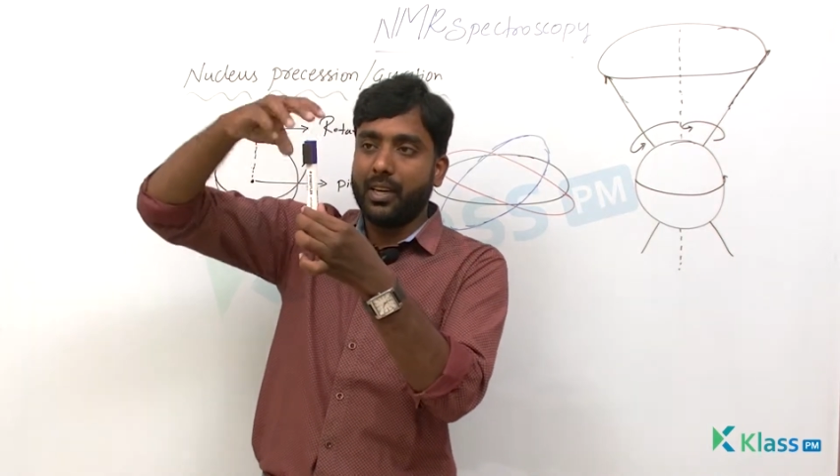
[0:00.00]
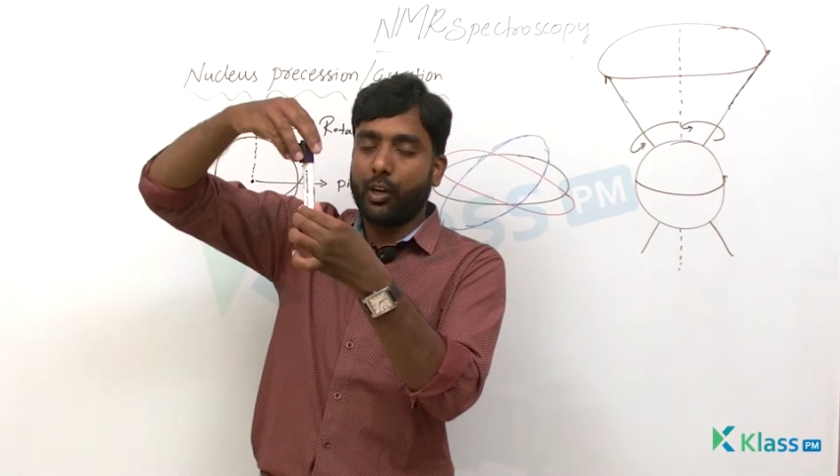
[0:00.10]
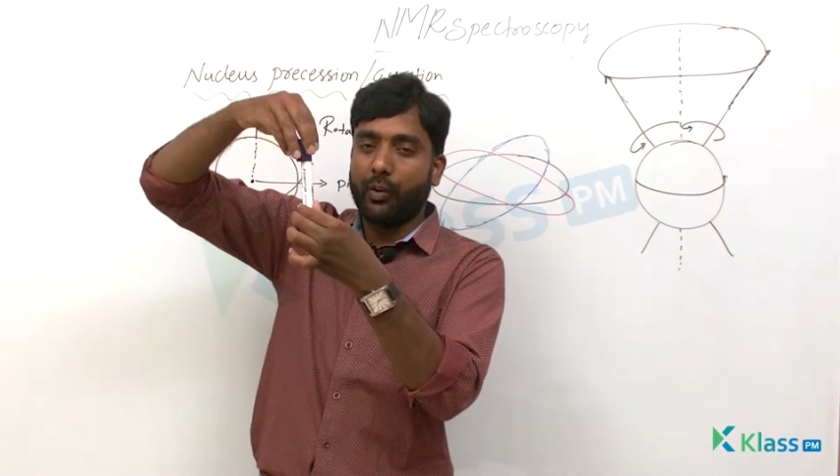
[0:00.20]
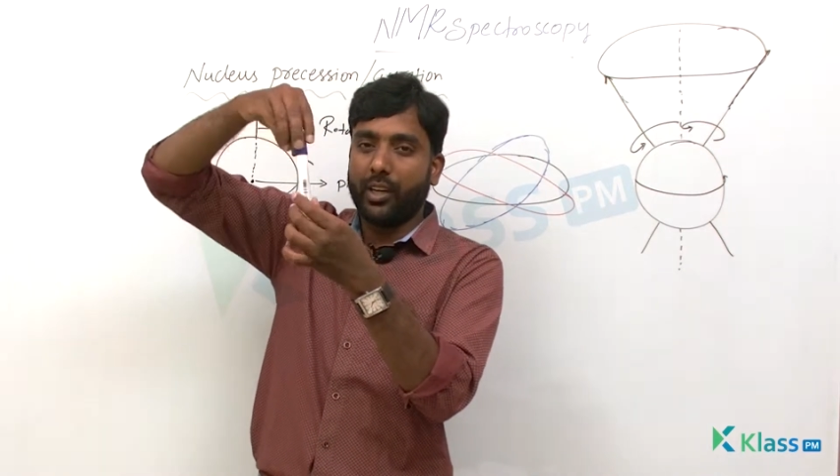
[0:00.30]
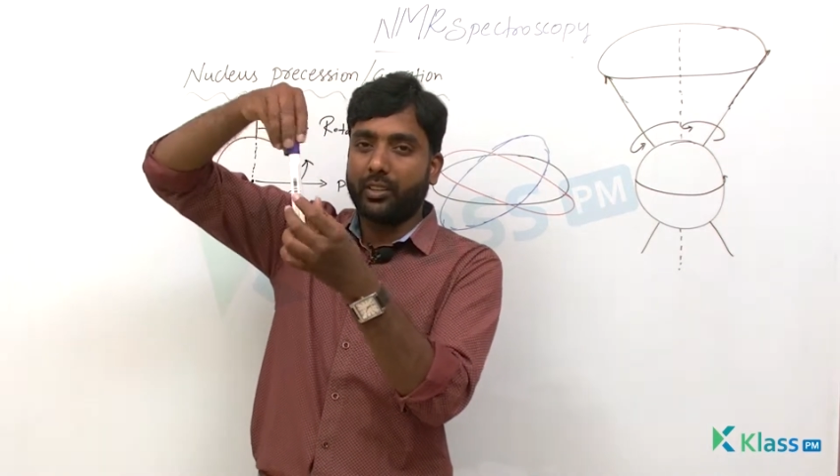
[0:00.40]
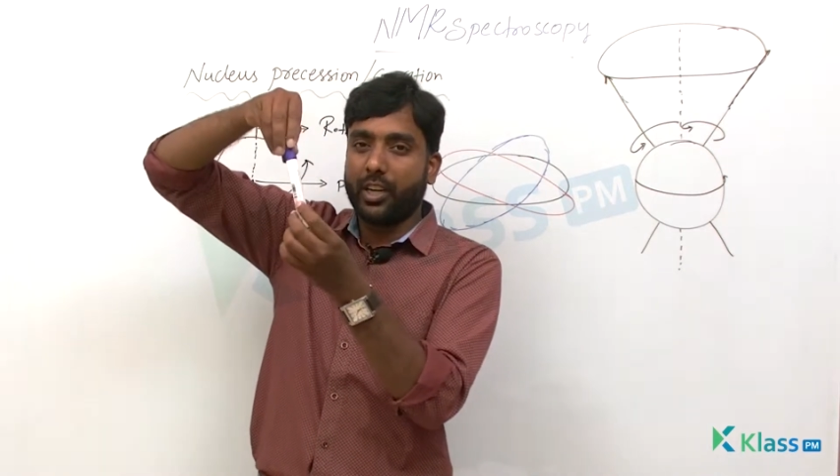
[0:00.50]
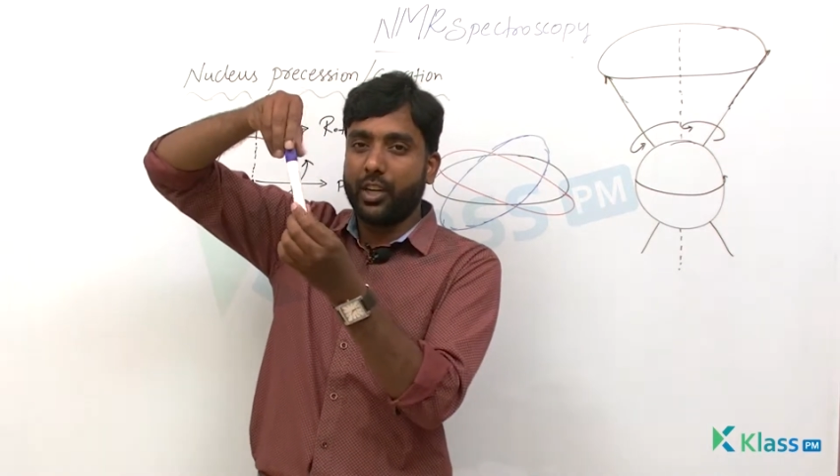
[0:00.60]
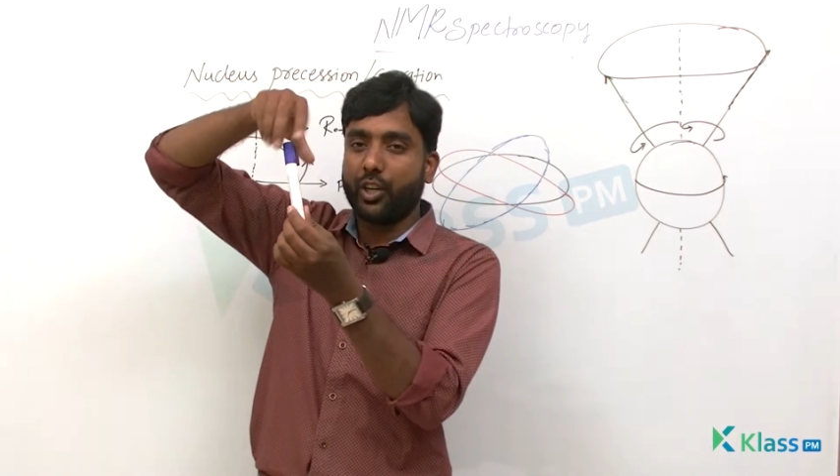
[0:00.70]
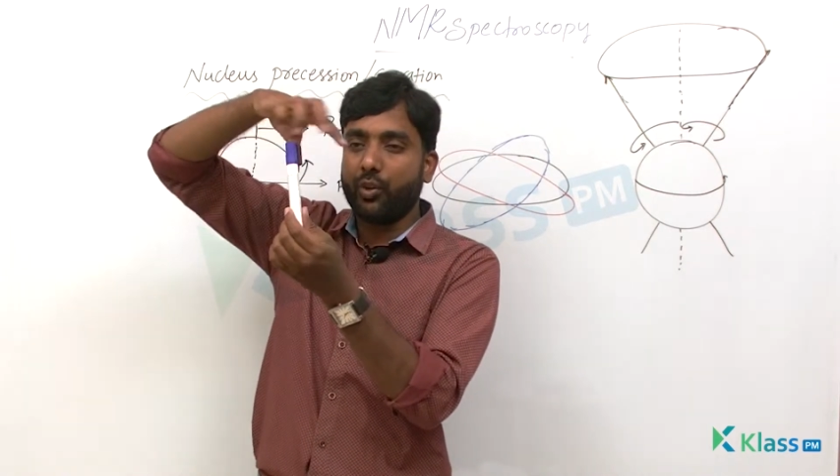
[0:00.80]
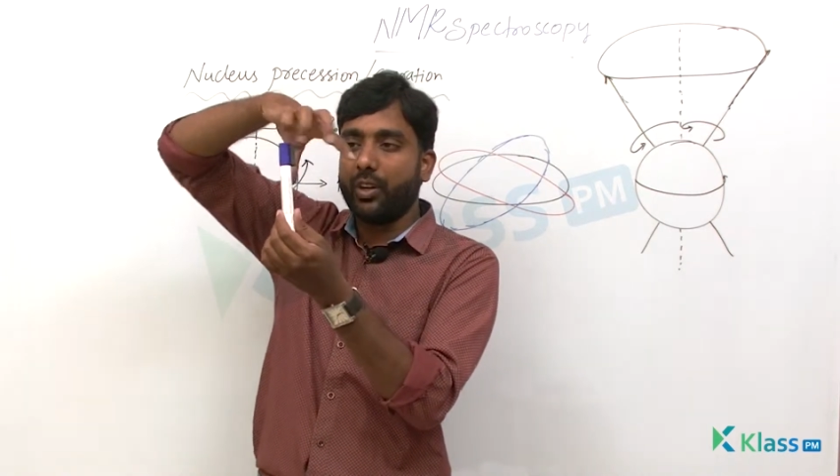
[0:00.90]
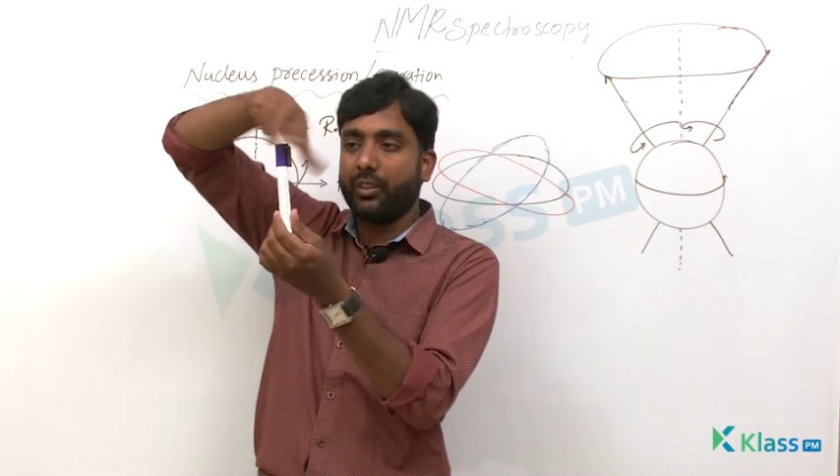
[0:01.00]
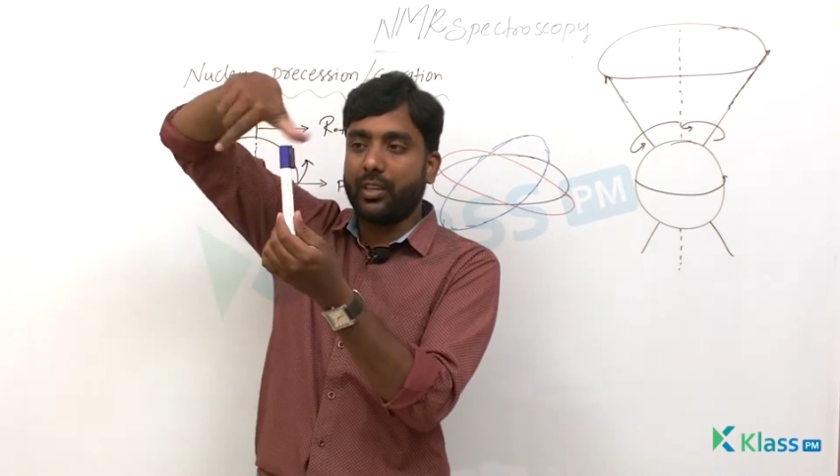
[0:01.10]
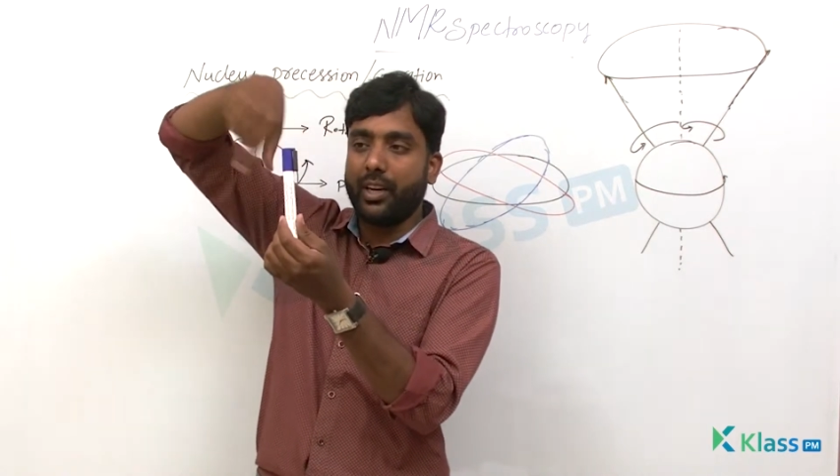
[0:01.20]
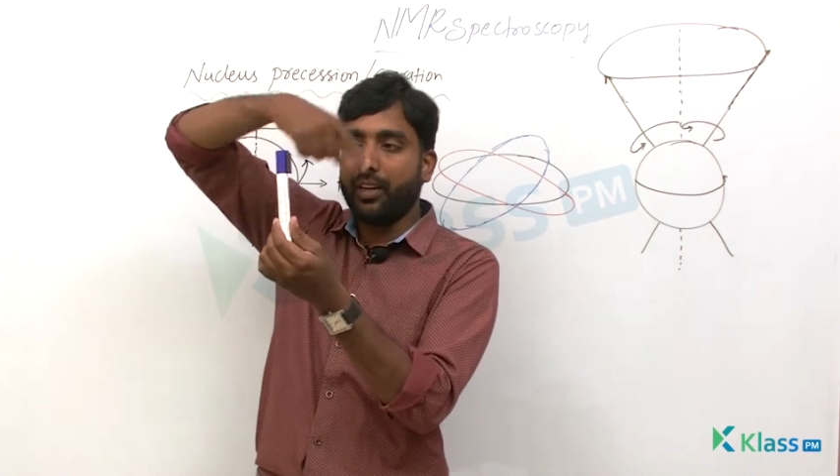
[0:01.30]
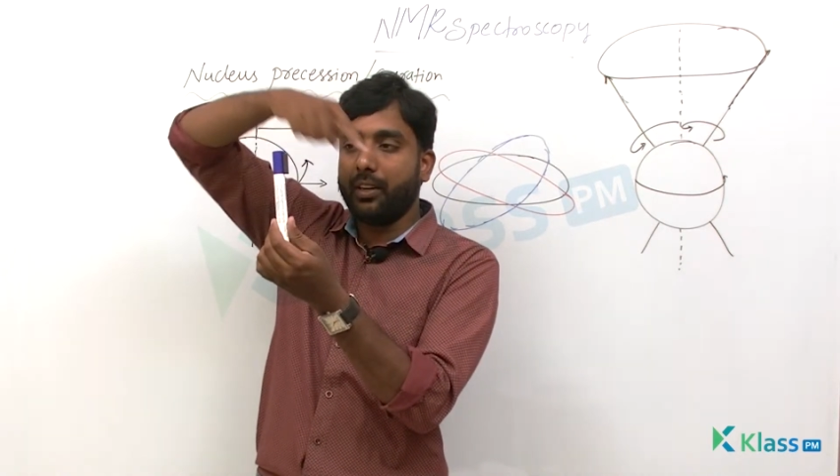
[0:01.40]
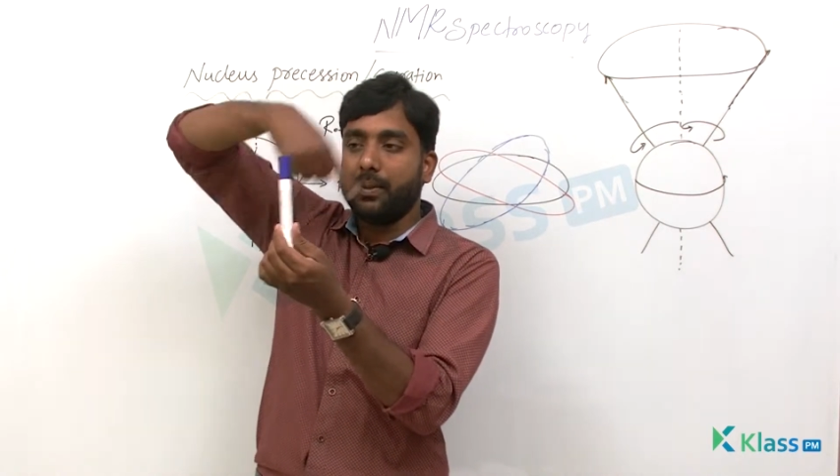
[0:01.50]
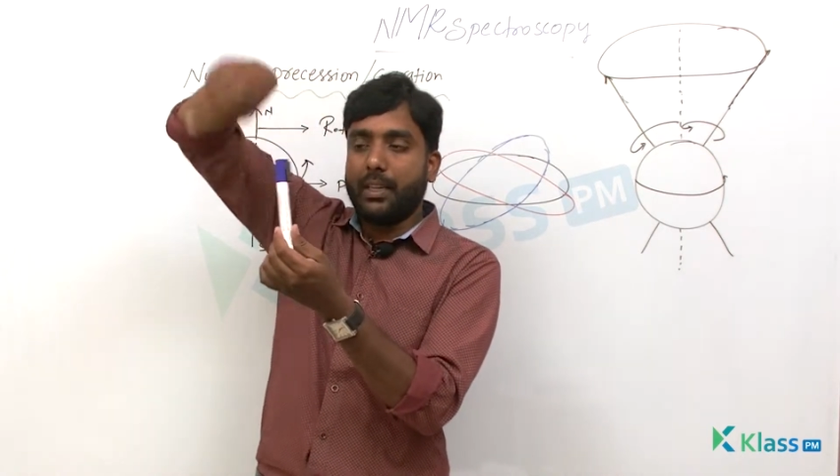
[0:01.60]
Now it is continuously